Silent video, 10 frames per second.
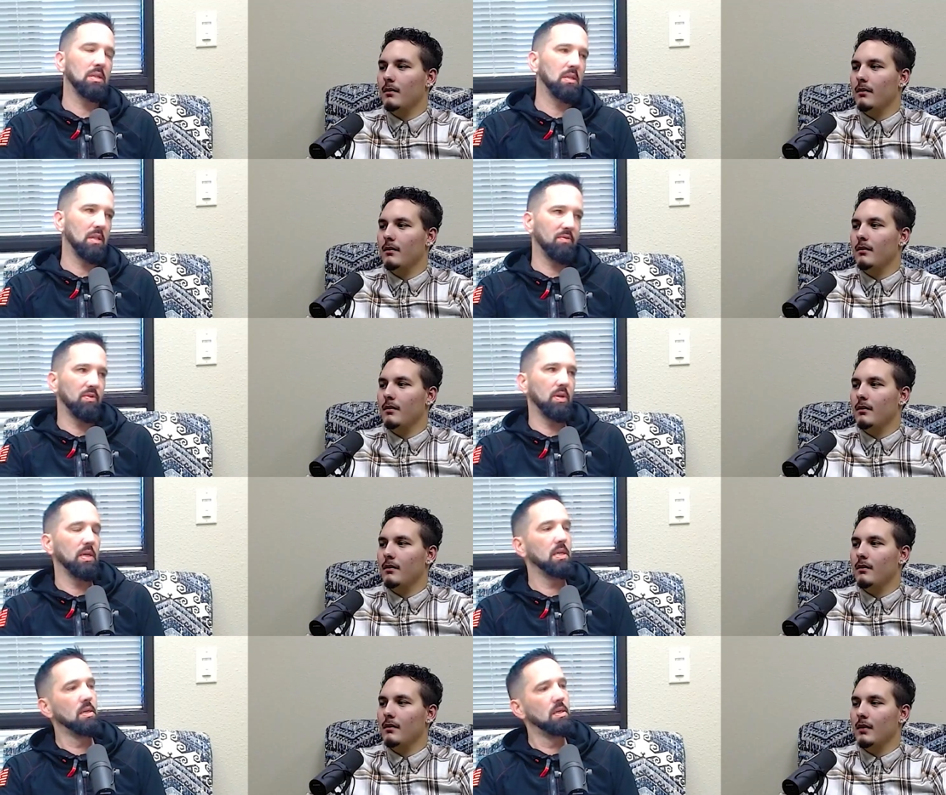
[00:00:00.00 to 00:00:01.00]
Speaker 1: deliver it.
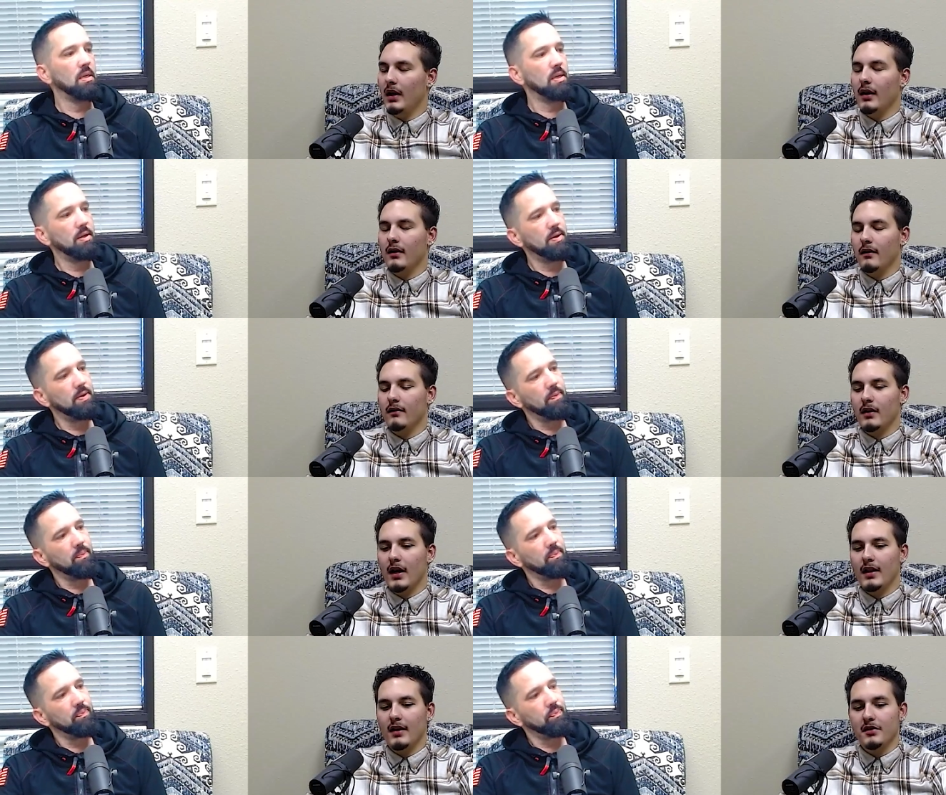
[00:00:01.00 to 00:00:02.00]
Speaker 2: Yeah, definitely. I
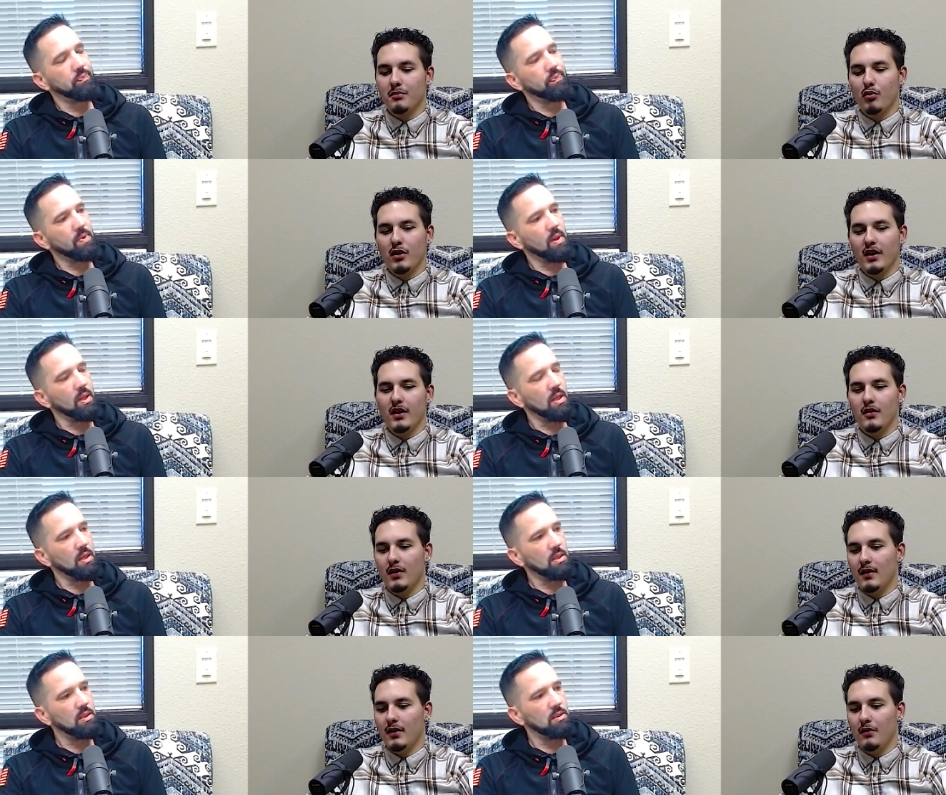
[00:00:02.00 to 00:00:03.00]
think it's important that you
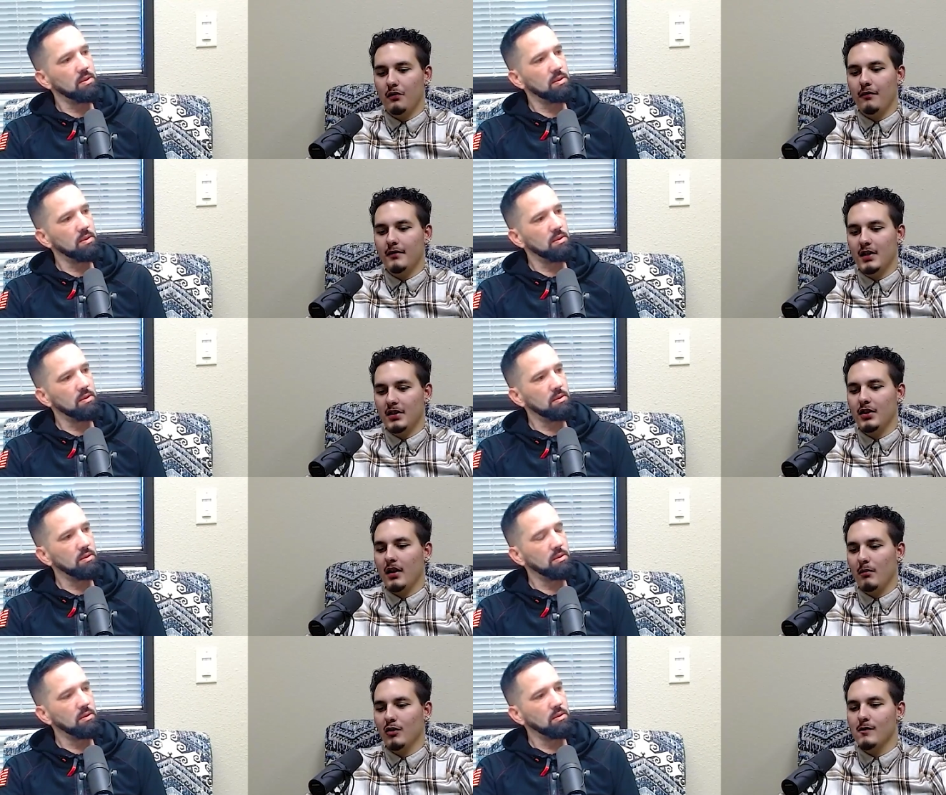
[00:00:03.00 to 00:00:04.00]
you've touched on it
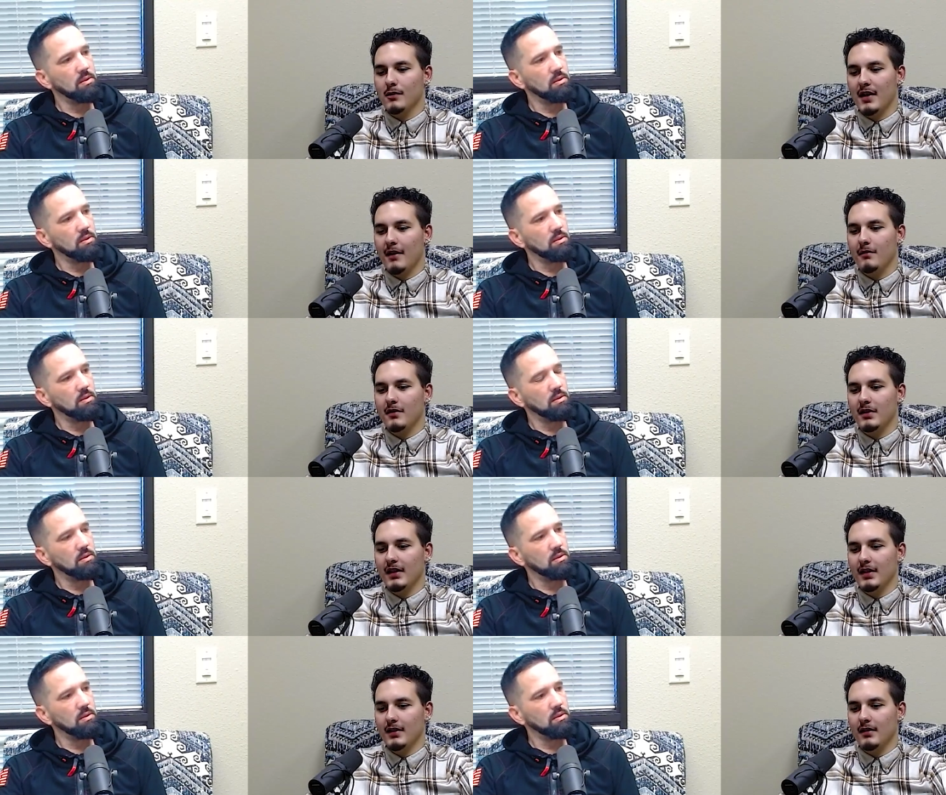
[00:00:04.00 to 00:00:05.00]
multiple times
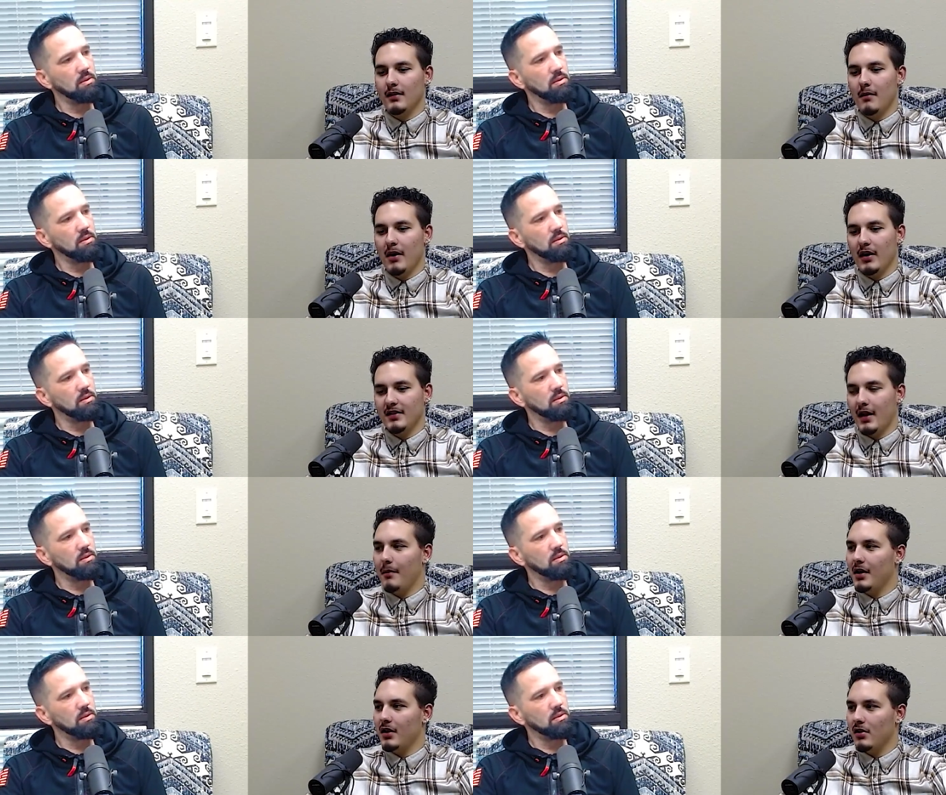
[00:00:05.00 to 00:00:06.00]
about
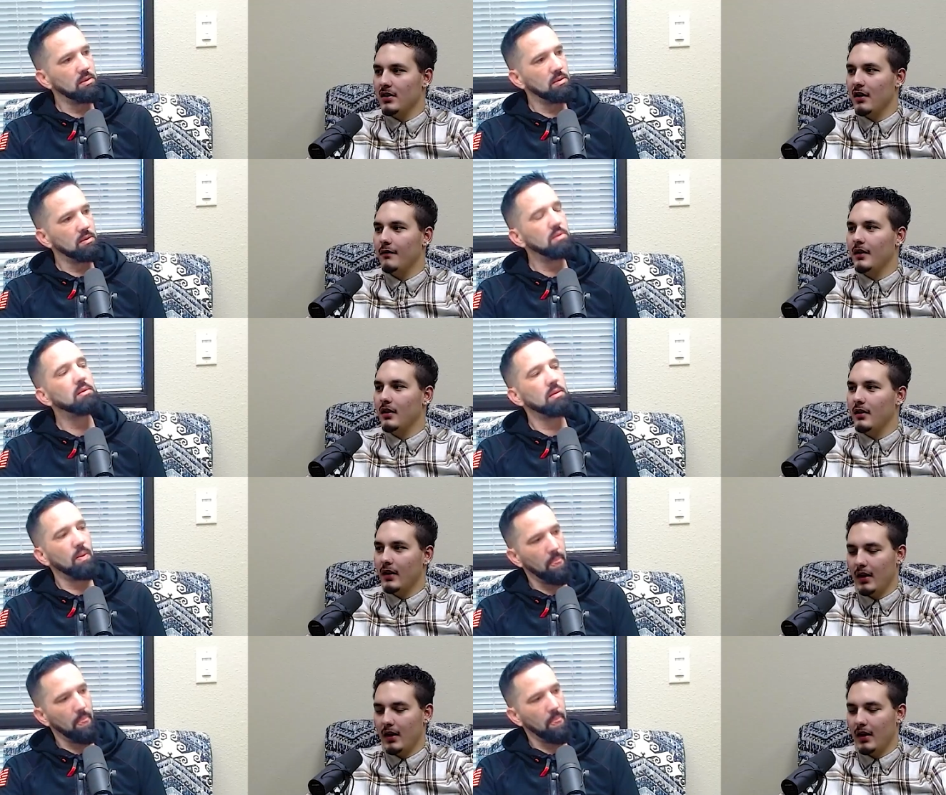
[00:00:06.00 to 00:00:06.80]
examining yourself and and